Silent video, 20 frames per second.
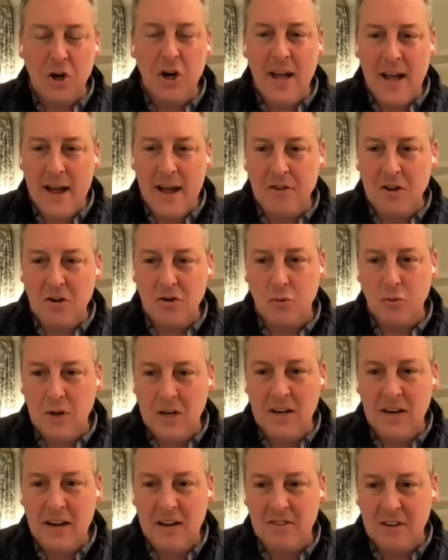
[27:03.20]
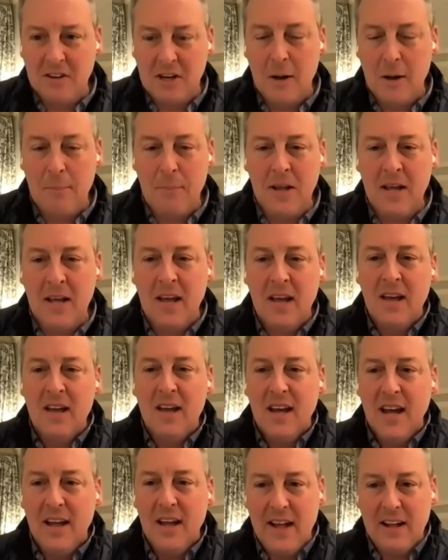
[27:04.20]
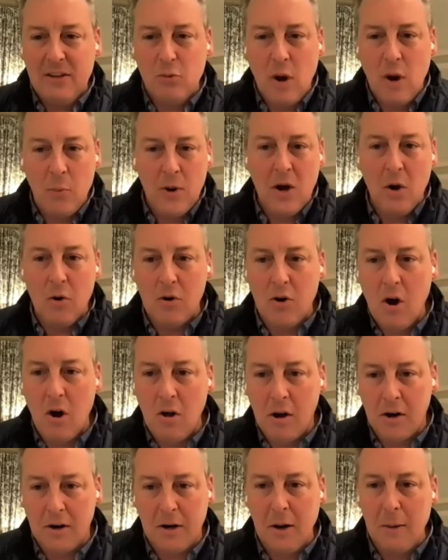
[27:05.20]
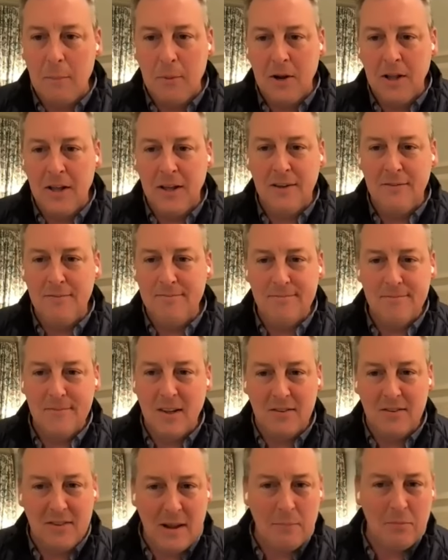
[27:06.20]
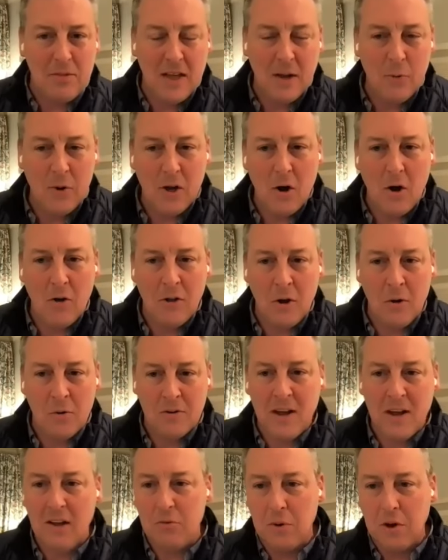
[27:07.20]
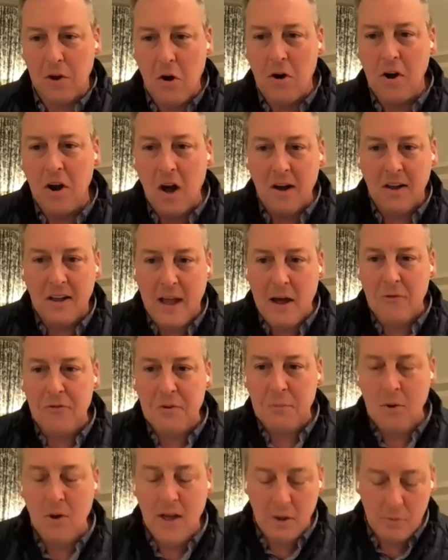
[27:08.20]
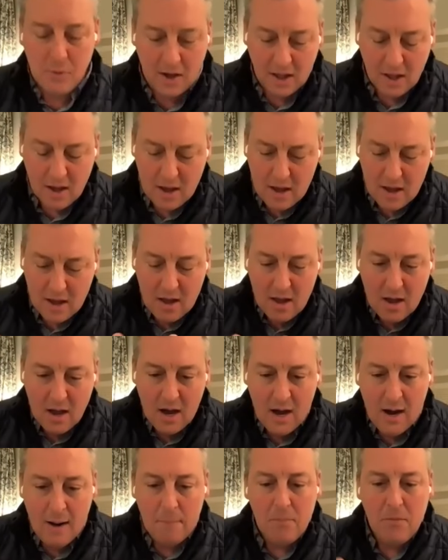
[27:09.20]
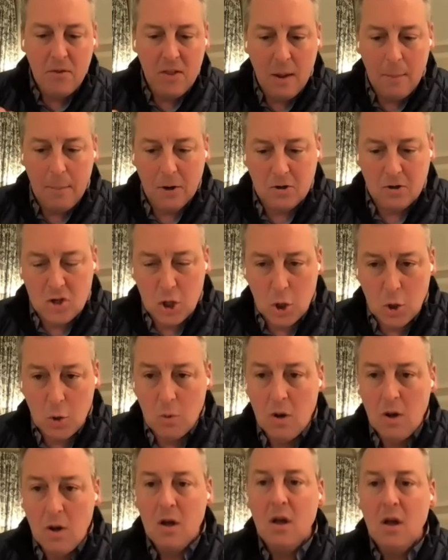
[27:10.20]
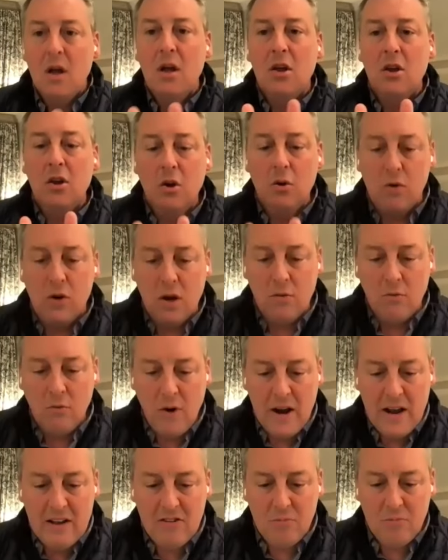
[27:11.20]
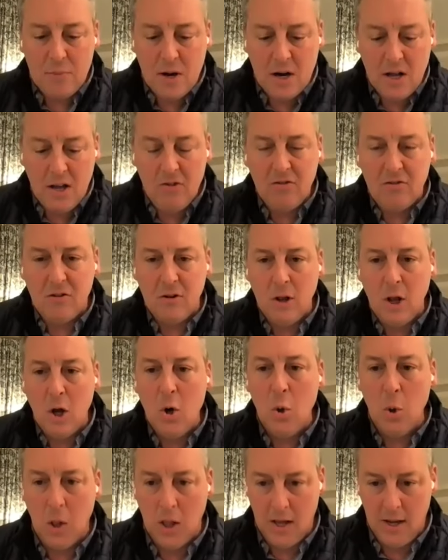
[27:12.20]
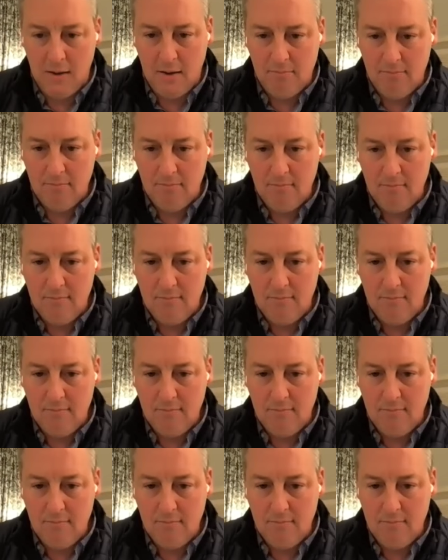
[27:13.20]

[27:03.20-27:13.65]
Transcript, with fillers: you're going to have to treat it as a company, and that's why we don't call our company the same thing we call the hotels. We call it accountable equity. Yeah. Um, number two, you can raise money slowly,